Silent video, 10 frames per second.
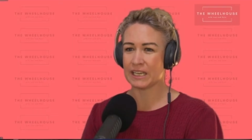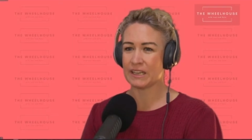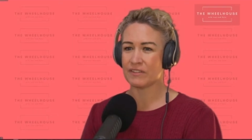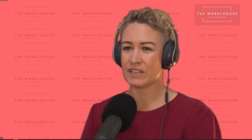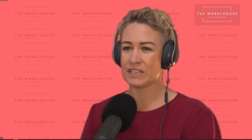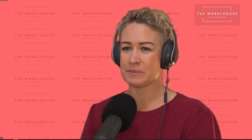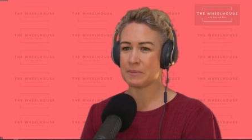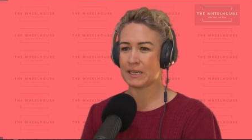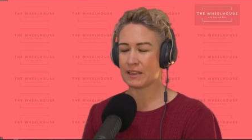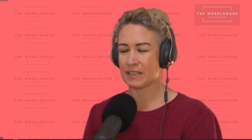leave and there's
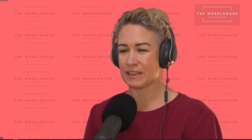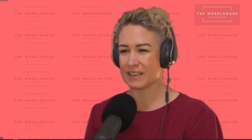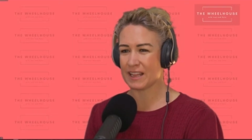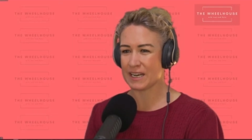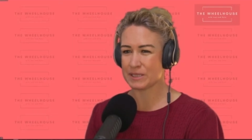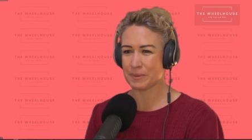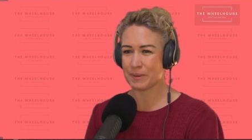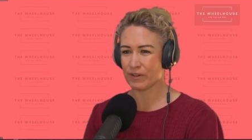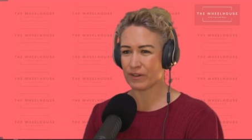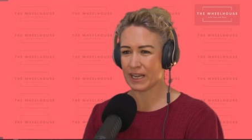been nothing like that, it's
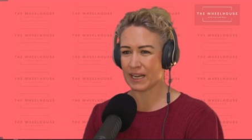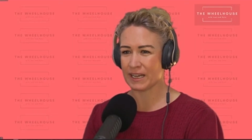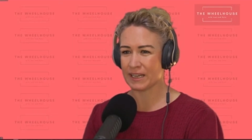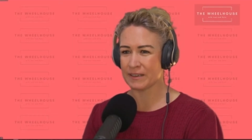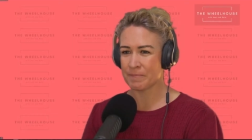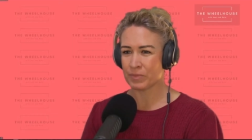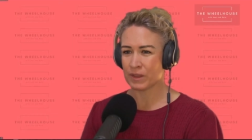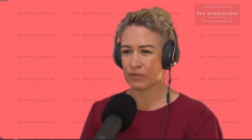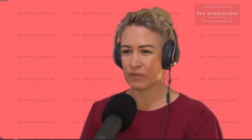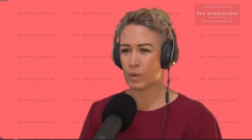been very hard
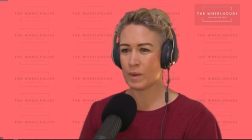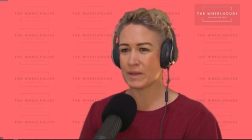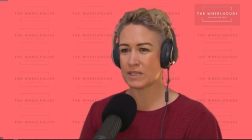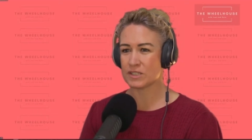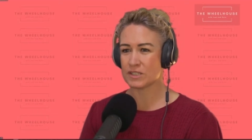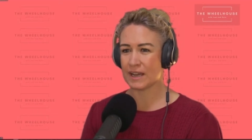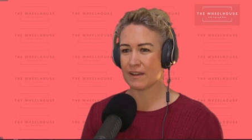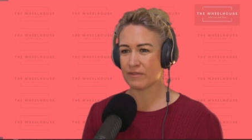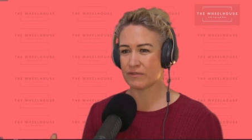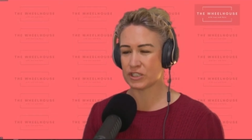for women to
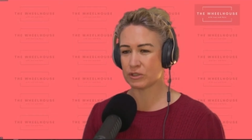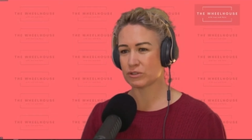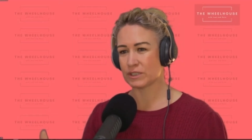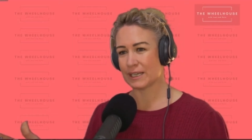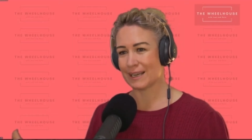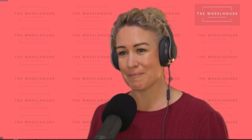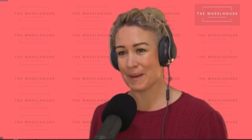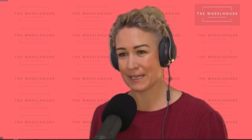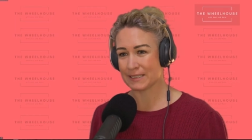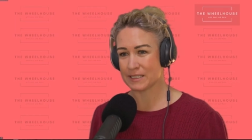have children and come
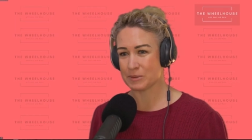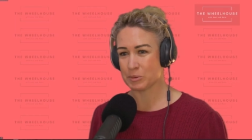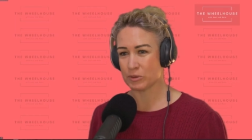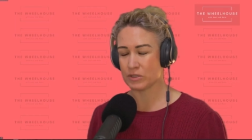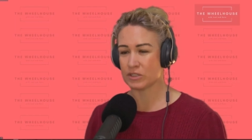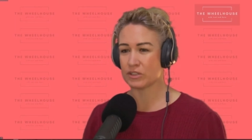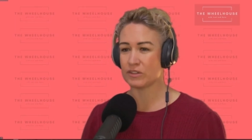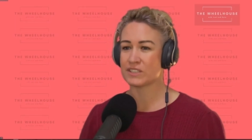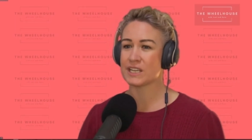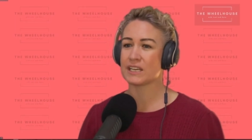back to the sport. So
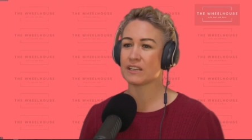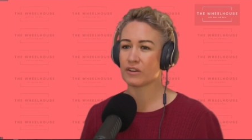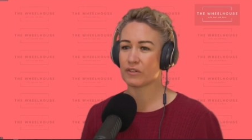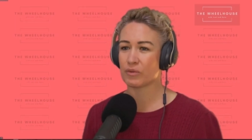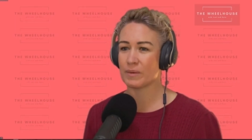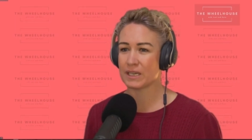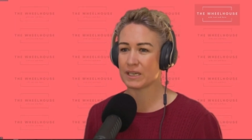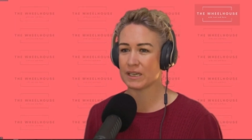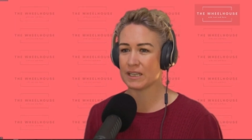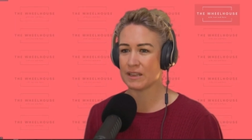you've seen a lot of
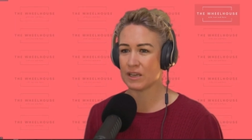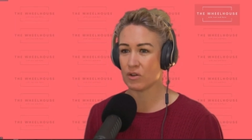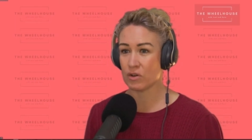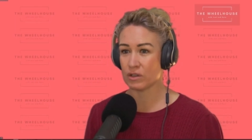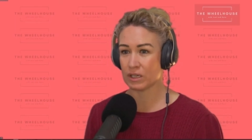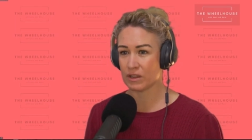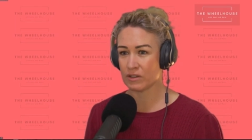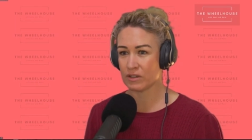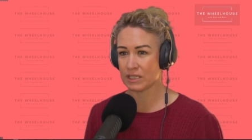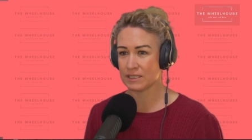women in their early
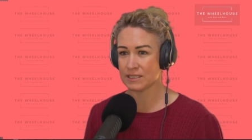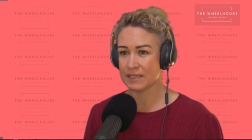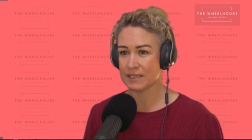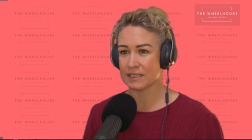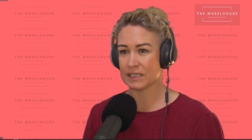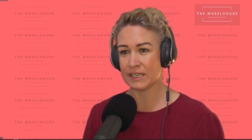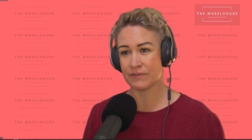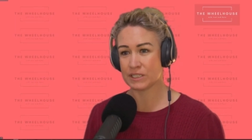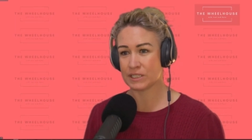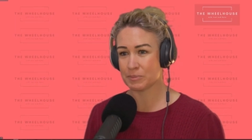30s
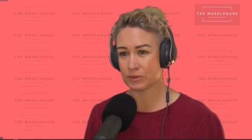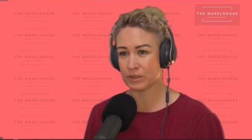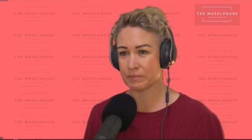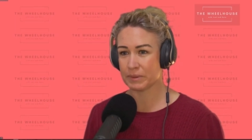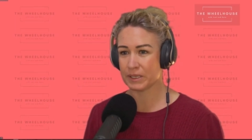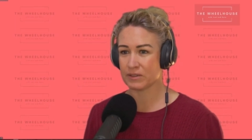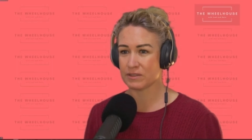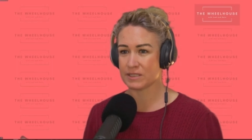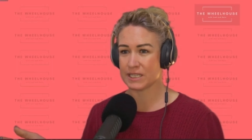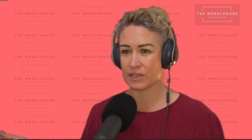leave the sport
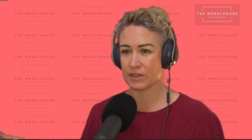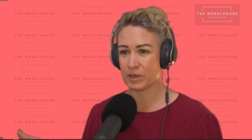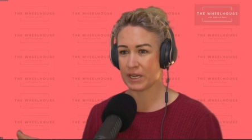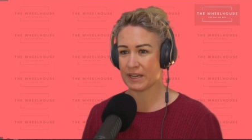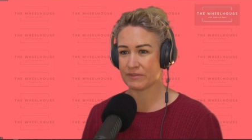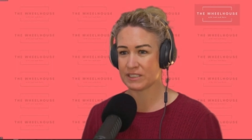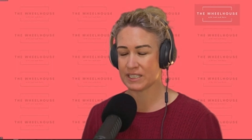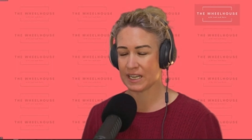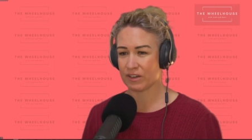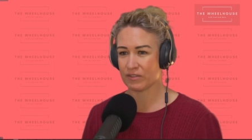because they don't want to have to
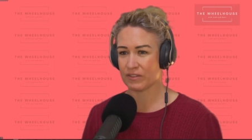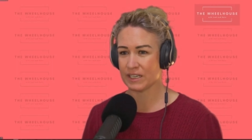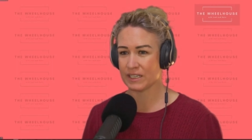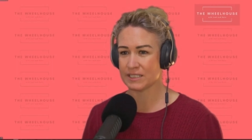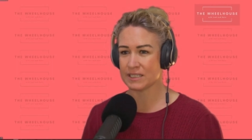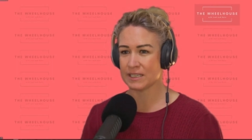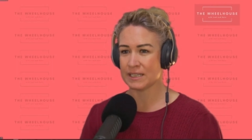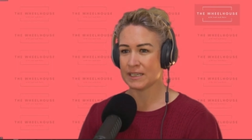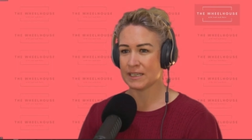sacrifice